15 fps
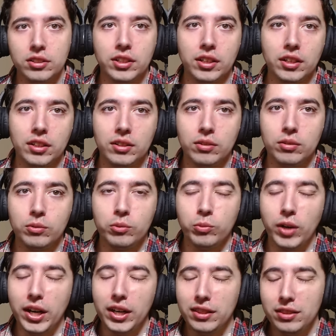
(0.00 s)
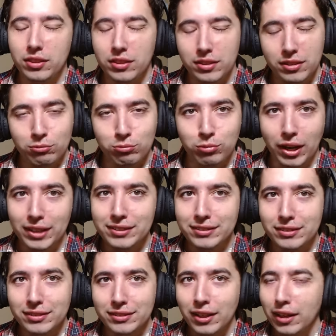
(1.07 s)
Yeah. bites?
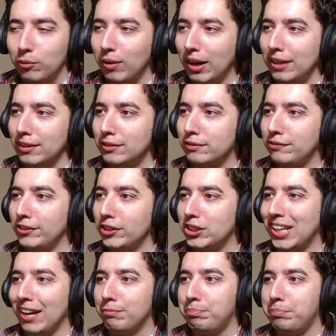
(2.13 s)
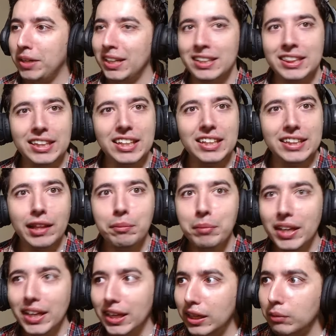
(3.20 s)
Why does fish have better teeth than
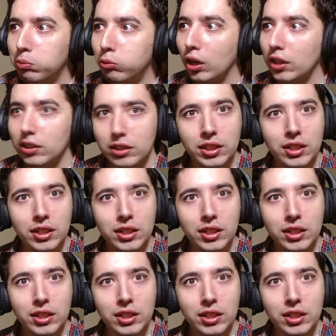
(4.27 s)
me, brother?